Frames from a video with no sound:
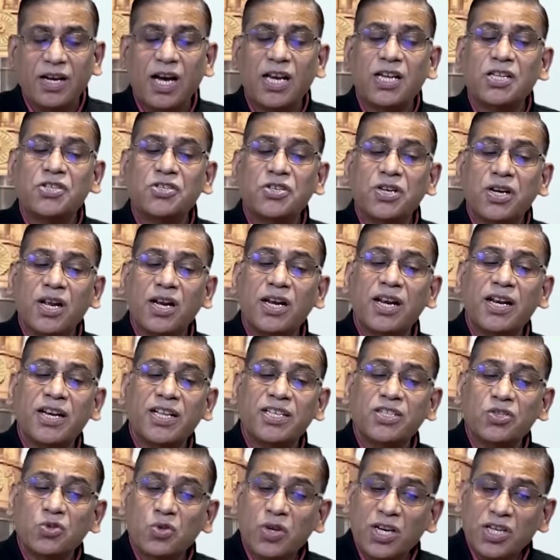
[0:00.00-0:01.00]
cultural and
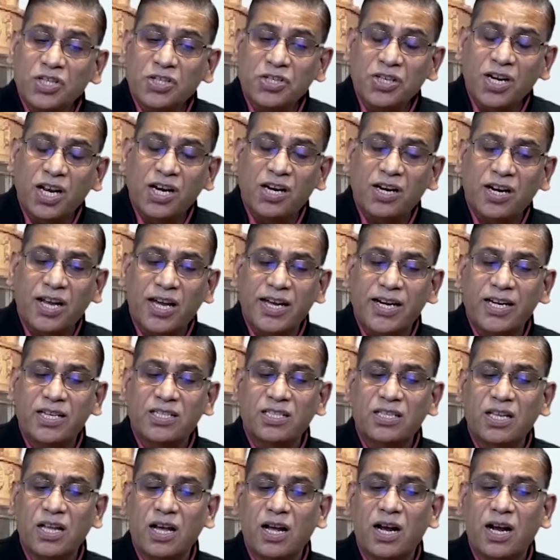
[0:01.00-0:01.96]
educational rights,